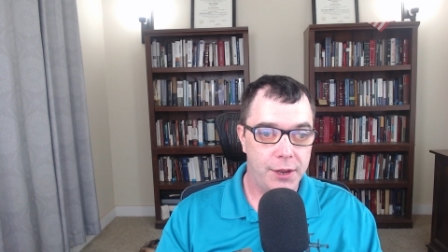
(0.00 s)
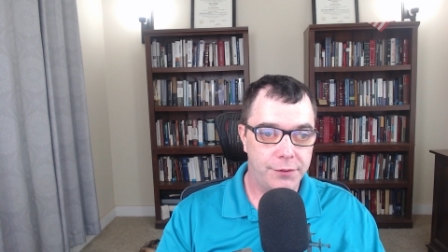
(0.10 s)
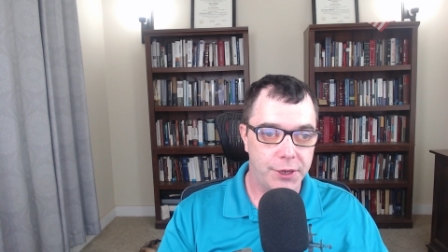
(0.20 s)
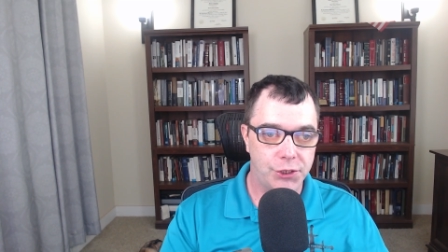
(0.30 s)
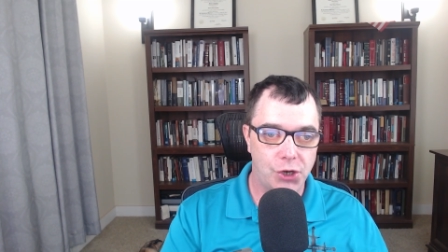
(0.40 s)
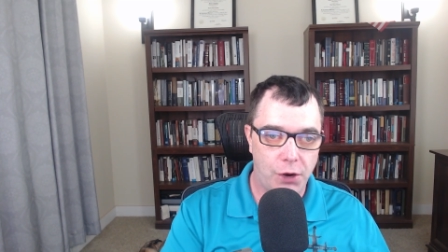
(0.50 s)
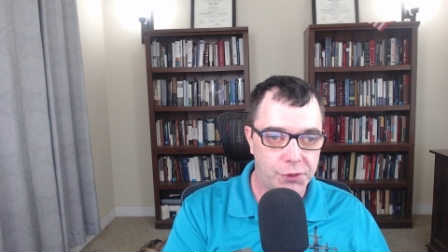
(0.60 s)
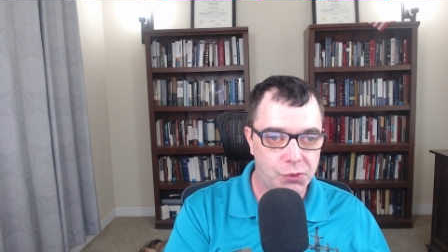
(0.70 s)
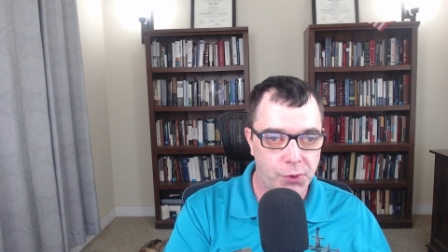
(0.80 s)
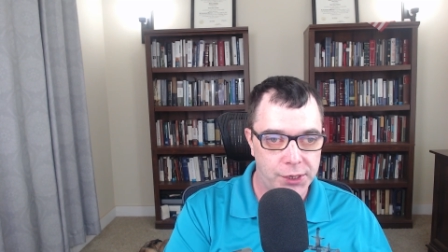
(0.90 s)
the
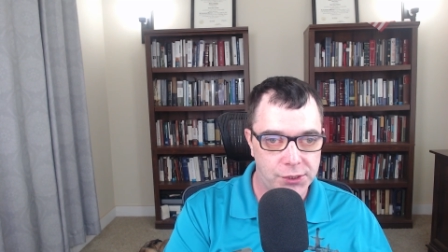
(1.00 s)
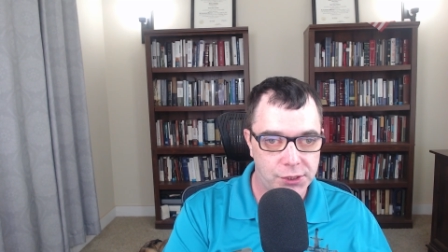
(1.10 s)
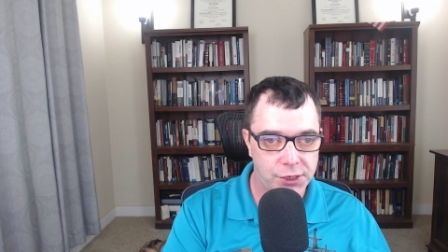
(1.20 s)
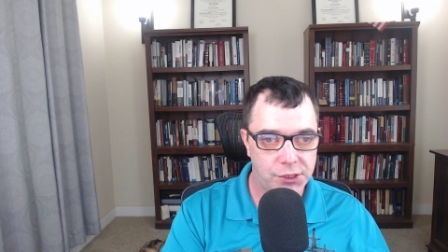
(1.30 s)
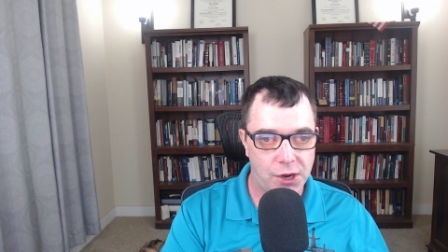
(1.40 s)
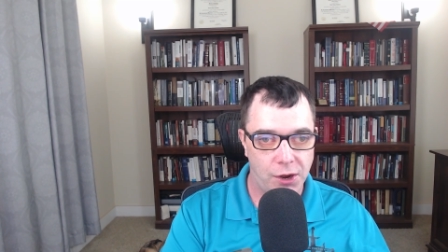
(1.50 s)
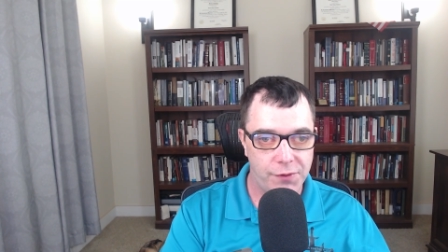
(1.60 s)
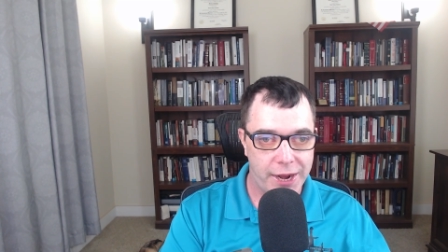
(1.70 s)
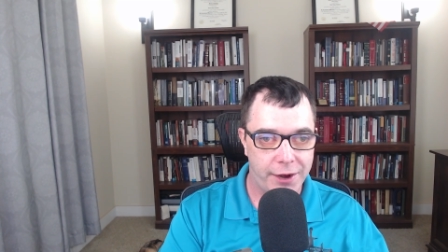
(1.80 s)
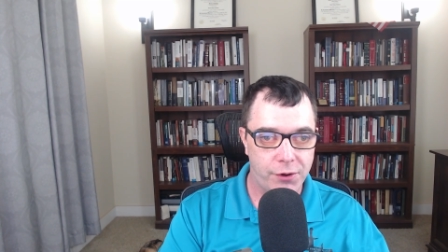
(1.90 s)
Jehovah's Witnesses of
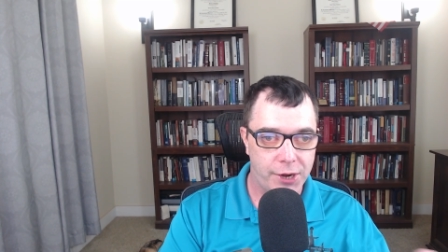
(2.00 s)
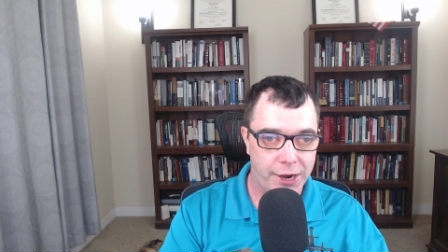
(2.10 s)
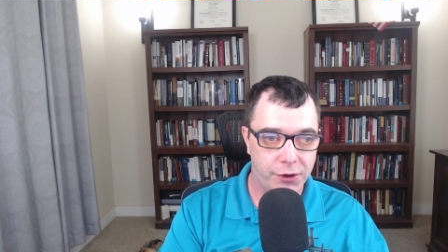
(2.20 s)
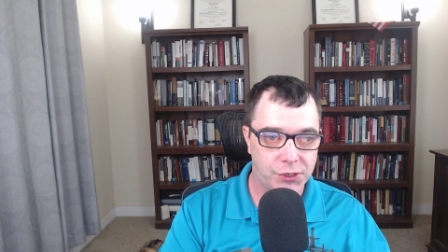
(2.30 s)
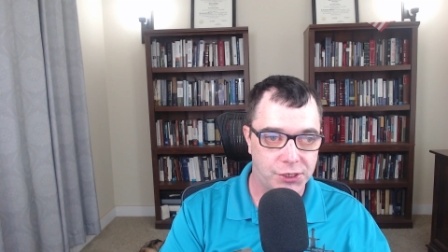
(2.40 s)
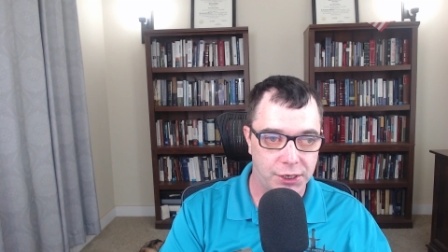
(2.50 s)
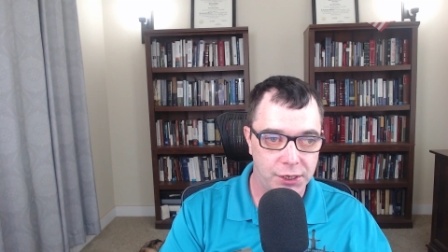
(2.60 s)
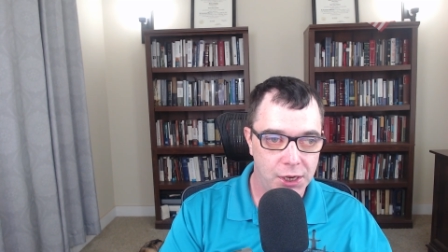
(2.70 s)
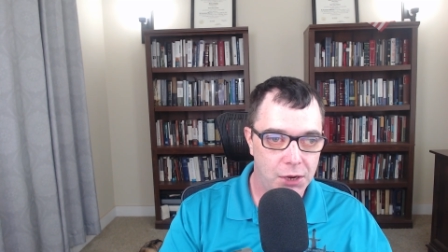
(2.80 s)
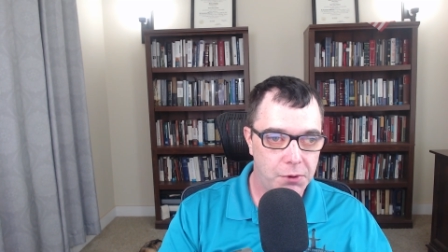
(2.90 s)
error and heresy,
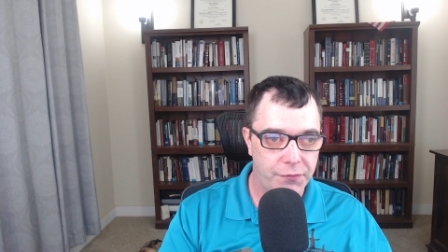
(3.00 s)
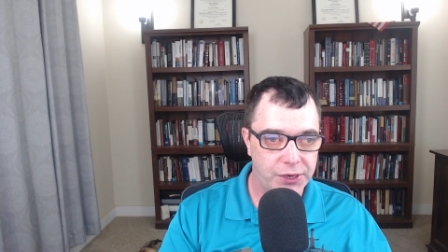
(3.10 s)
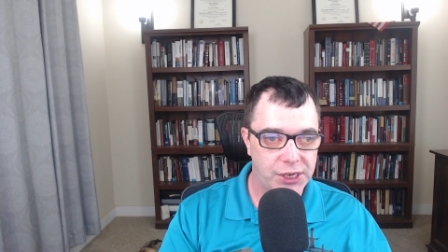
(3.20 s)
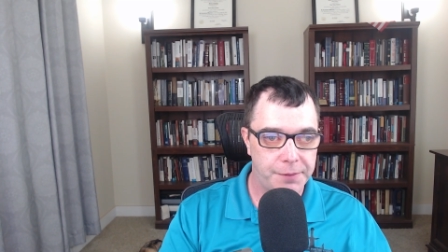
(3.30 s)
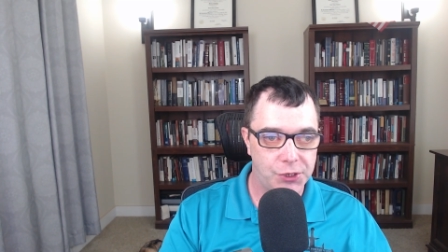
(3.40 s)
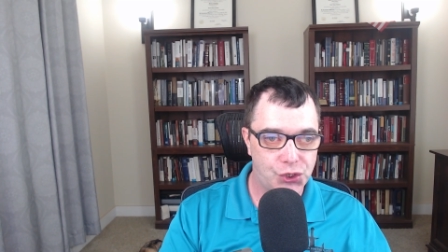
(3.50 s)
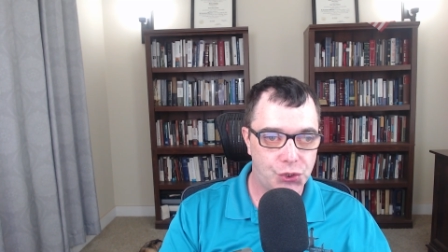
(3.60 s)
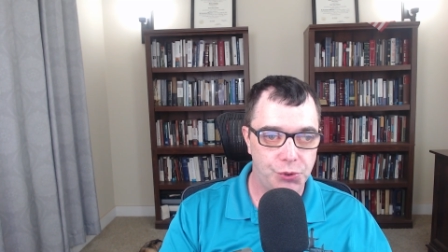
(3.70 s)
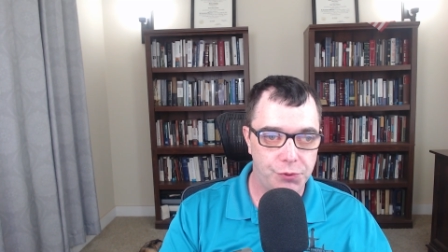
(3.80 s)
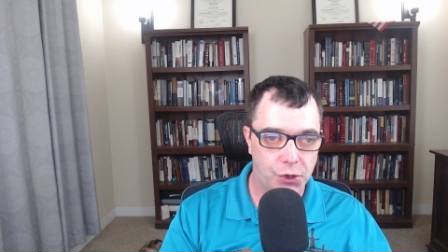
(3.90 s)
we've examined
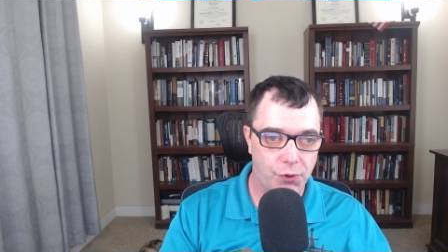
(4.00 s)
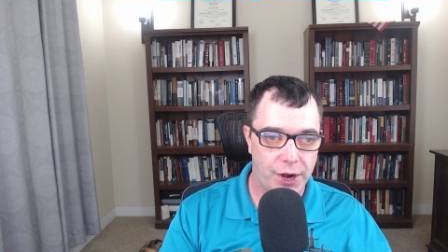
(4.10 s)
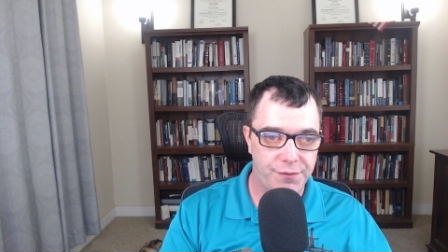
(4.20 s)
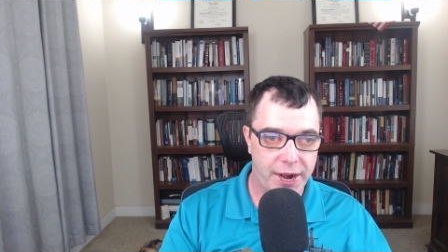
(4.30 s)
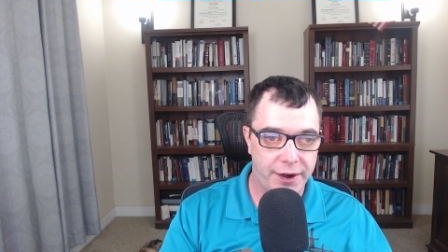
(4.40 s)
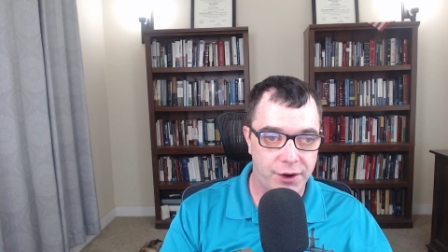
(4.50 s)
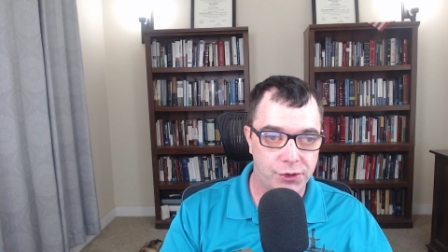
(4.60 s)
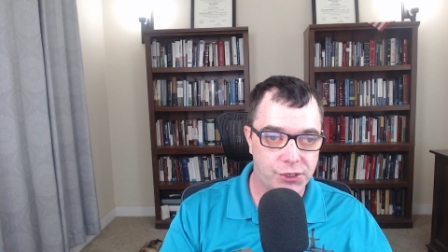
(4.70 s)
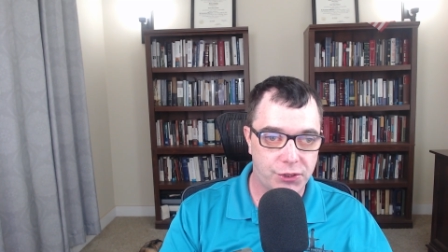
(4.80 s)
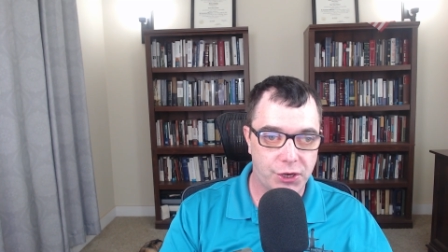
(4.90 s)
two of the grave
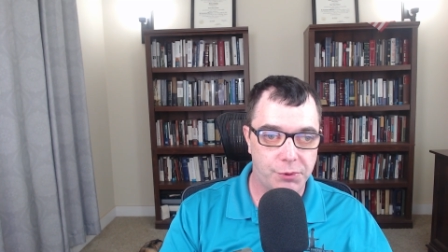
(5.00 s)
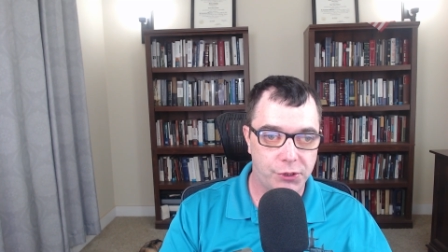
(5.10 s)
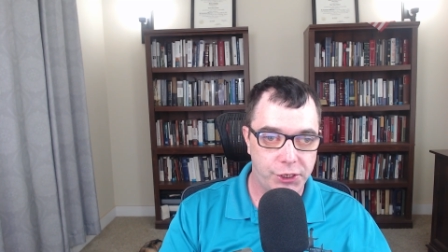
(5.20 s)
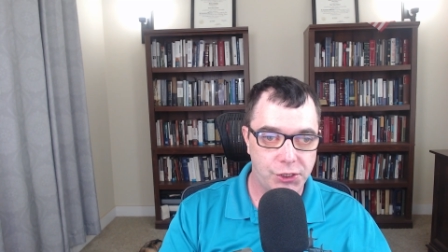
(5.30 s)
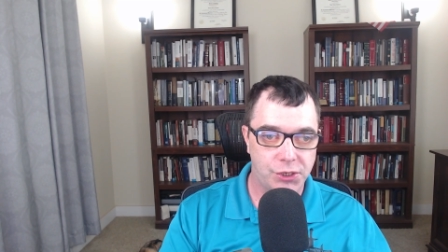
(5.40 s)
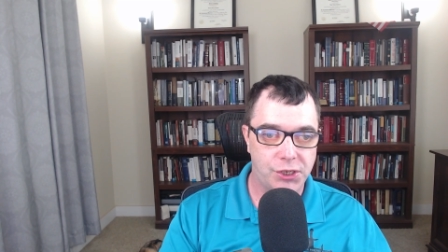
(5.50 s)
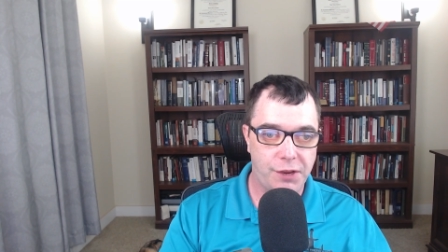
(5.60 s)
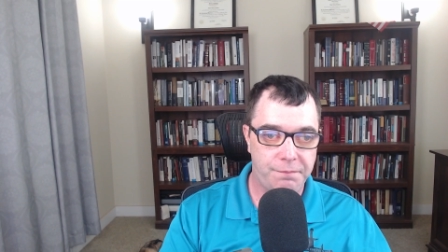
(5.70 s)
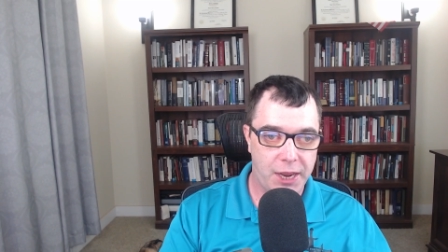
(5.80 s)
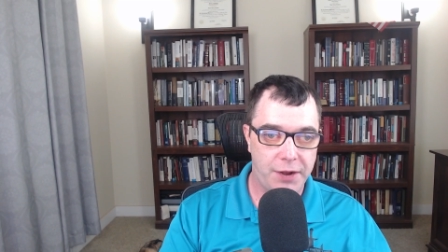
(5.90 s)
errors that their religions
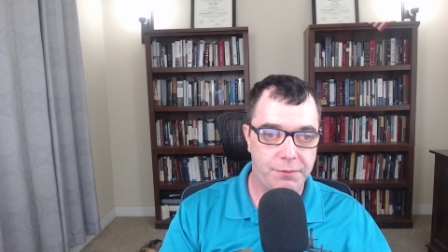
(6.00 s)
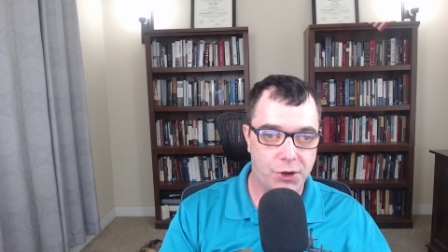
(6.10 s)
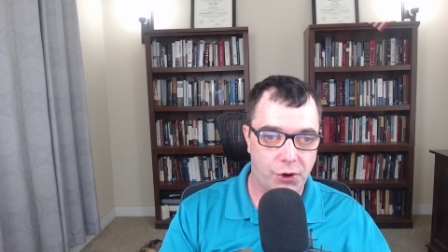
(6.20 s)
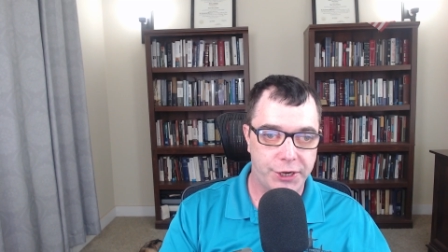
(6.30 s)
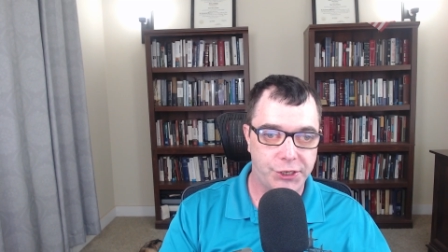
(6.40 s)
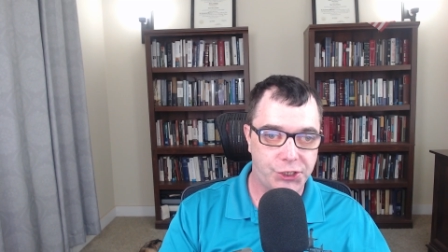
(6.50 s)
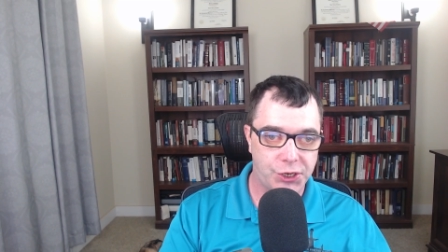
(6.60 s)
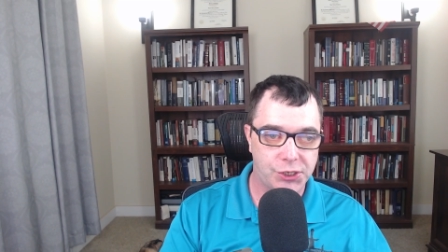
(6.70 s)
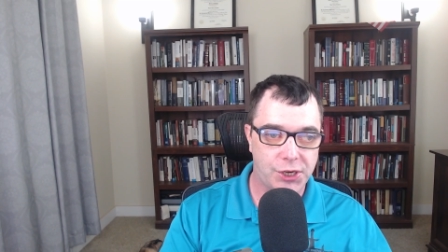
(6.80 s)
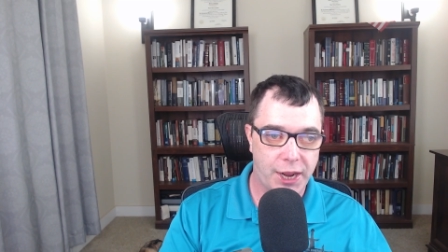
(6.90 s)
have made regarding
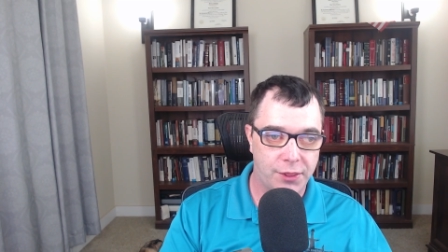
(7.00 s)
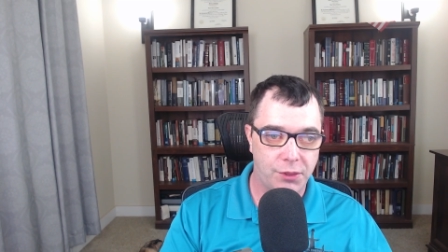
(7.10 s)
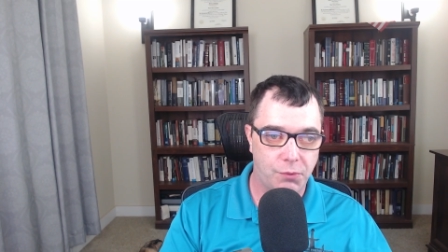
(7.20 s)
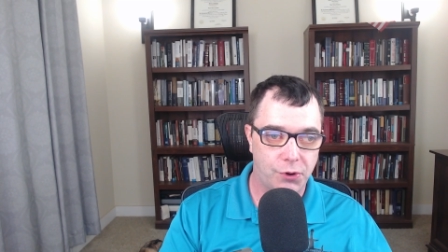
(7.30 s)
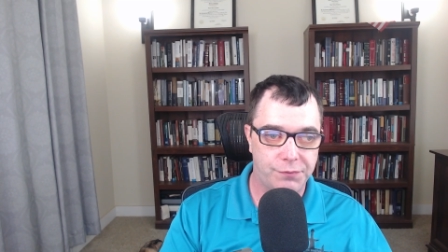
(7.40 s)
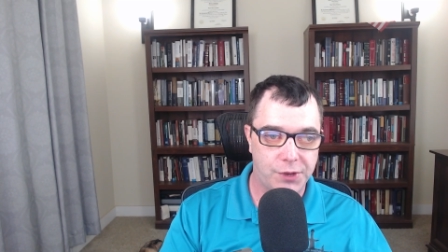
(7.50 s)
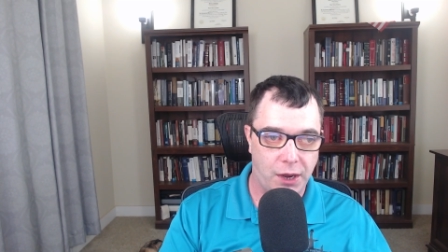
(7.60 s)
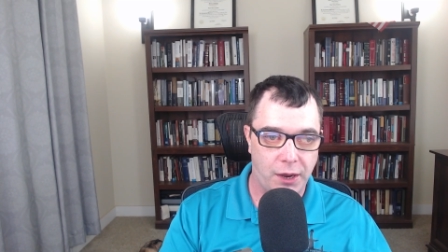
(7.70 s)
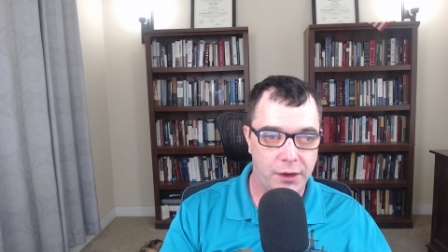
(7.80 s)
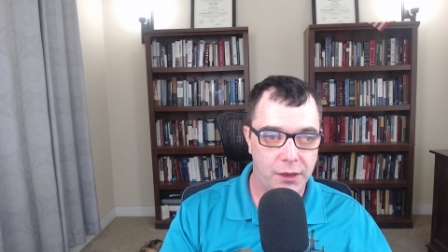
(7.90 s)
Jesus and the Word of
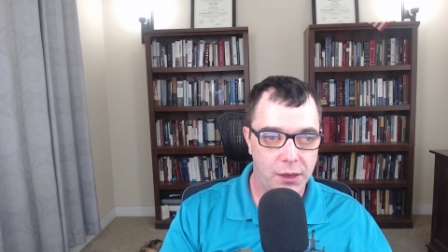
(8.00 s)
God.